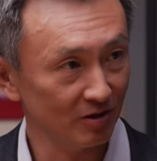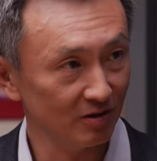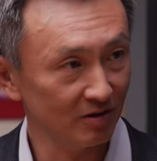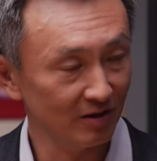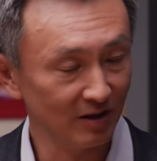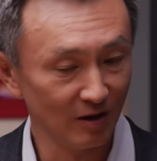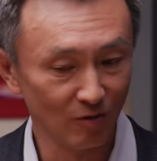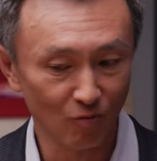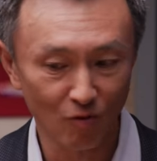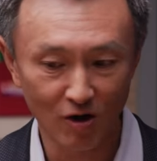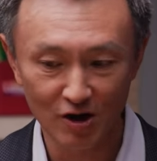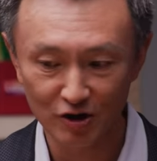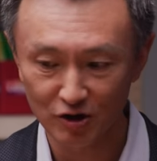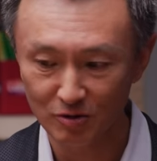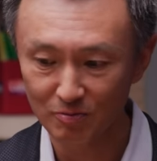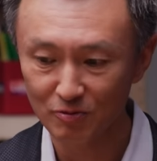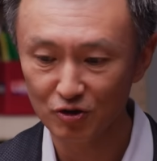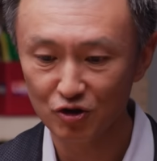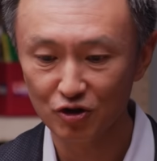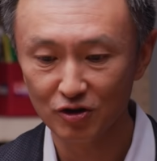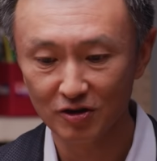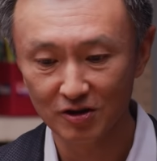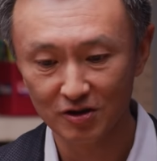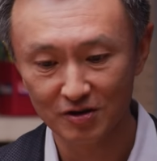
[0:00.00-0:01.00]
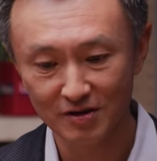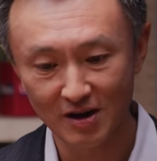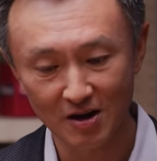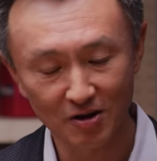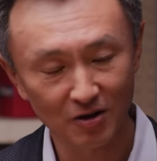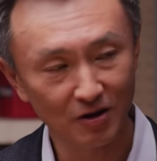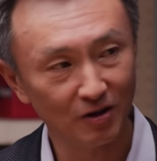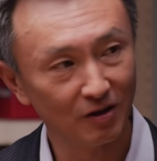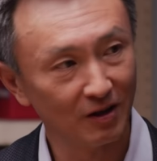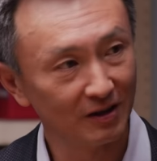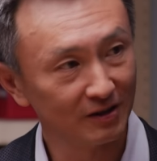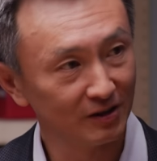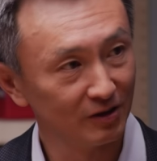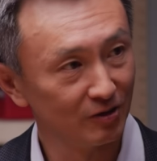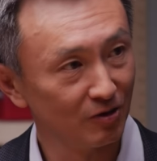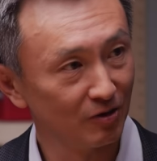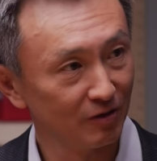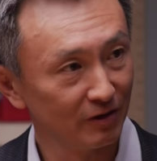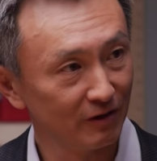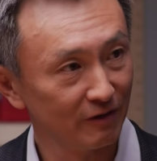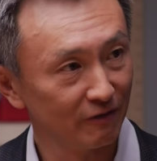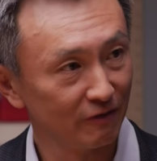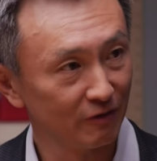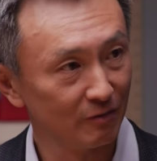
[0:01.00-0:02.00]
Mm-hmm. And that washing machine is now collecting all
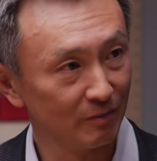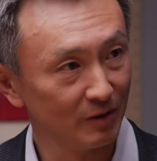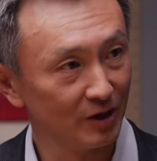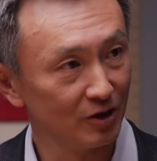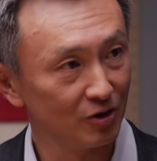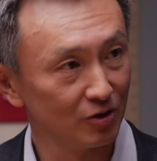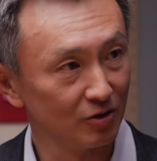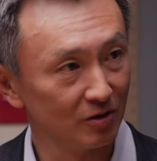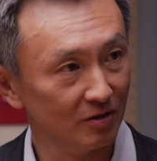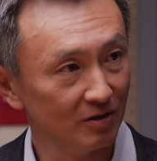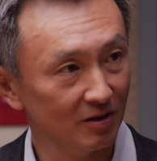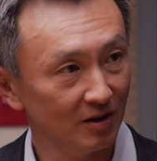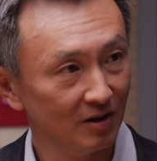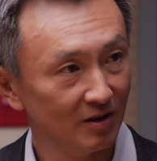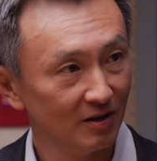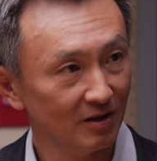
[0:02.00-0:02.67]
the information.